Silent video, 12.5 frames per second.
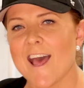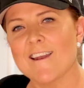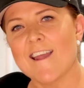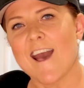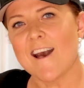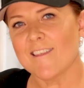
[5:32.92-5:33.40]

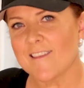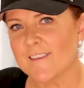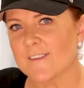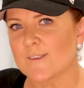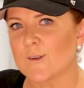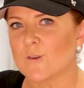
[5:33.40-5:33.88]
Now that
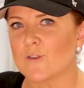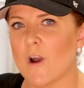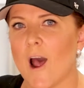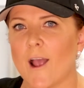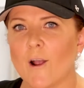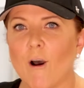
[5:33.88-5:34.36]
this is all
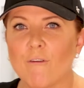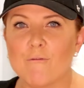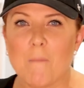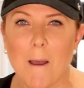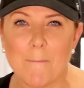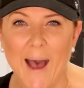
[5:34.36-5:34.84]
drying
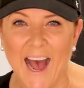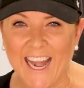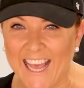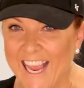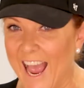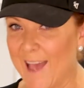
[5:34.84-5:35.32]
off, my
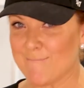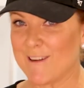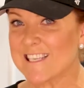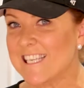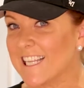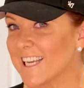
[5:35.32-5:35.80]
putty and
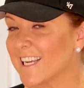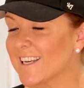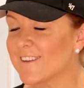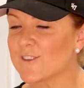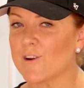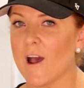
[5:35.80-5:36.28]
my
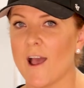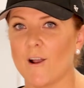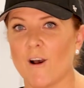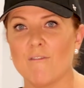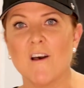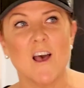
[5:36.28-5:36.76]
silicone is drying
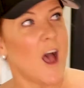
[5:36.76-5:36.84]
off,